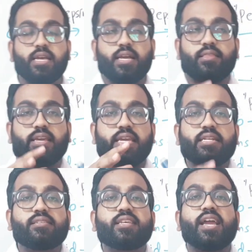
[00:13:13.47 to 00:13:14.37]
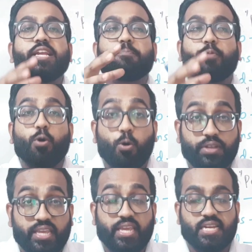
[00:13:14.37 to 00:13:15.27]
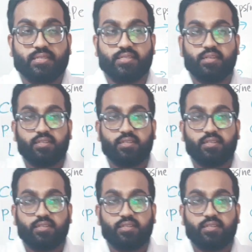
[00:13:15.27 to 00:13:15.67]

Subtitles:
The inside proteins